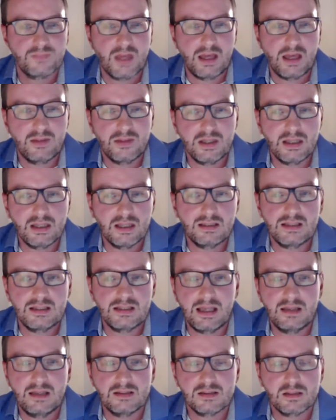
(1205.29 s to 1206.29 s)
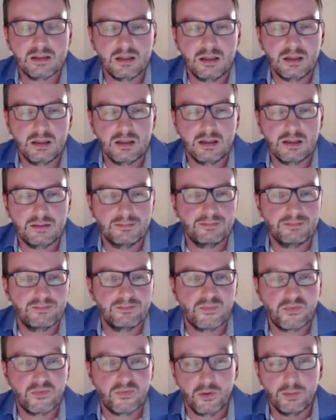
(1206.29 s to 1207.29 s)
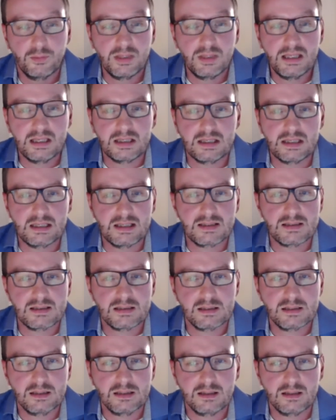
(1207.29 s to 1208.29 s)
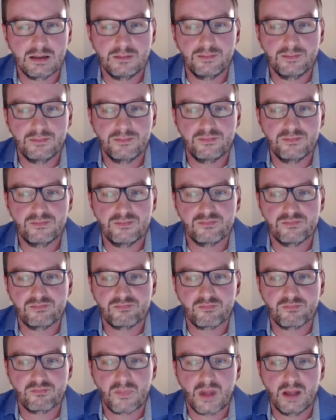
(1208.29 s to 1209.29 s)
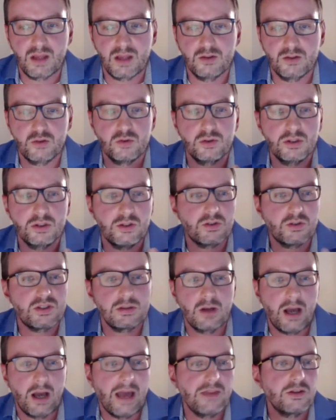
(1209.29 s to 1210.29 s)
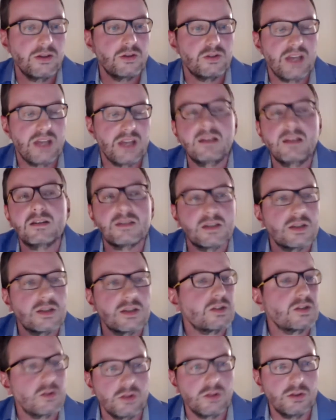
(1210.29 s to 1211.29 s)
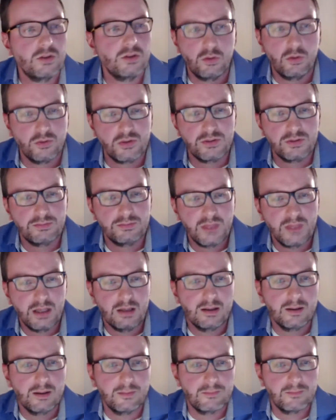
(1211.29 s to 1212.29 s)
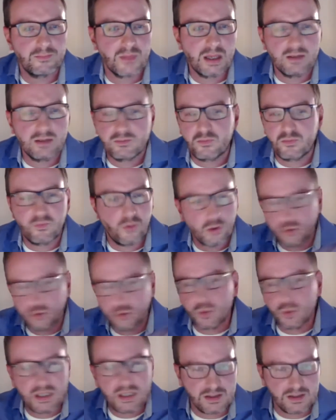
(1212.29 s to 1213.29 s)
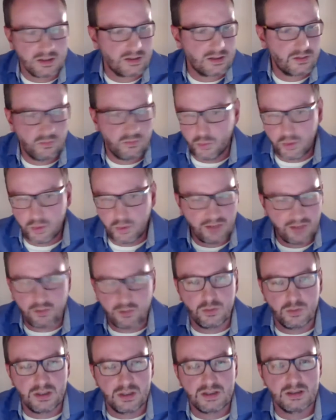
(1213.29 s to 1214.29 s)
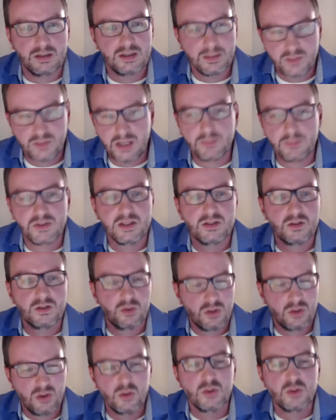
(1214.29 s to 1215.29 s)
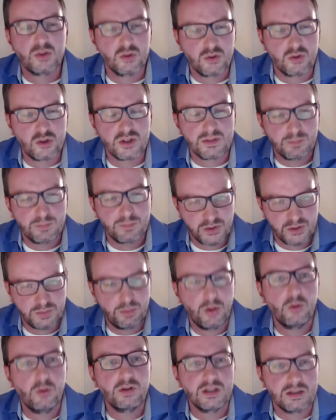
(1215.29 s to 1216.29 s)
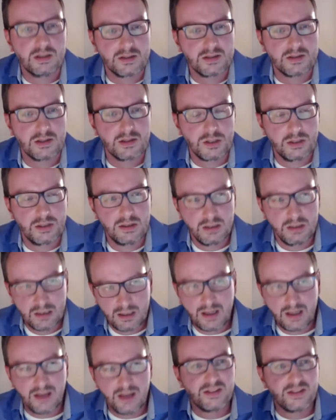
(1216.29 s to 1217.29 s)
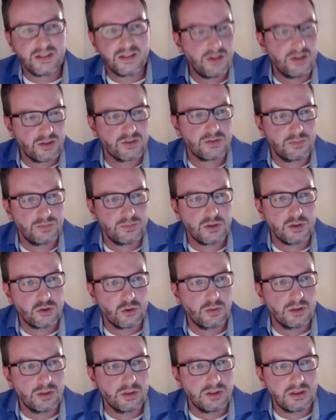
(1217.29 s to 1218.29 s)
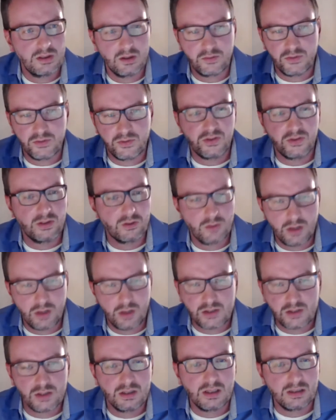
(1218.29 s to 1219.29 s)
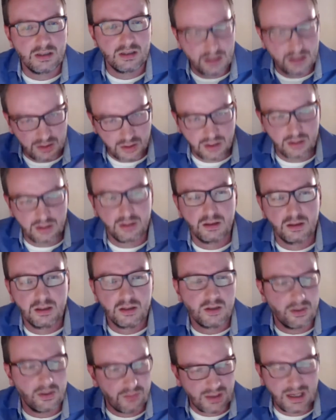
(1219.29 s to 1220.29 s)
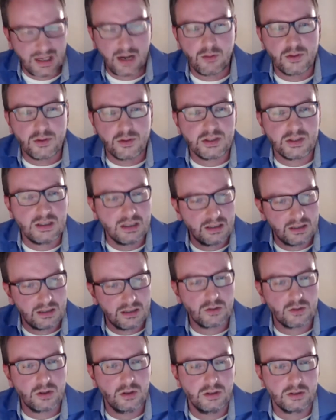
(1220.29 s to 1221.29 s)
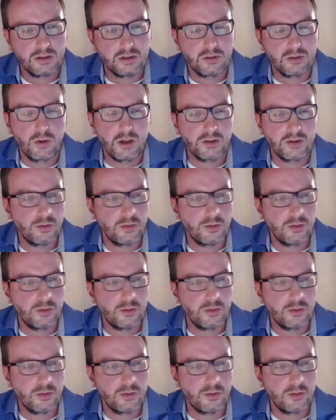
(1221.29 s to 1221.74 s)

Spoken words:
I think at the end, for me at least, either you take decisions or you don't, and for good reasons, for whatever reason. Sometimes it's good to just postpone a decision until there's maturity of the situation, and then you have clarity and you go on.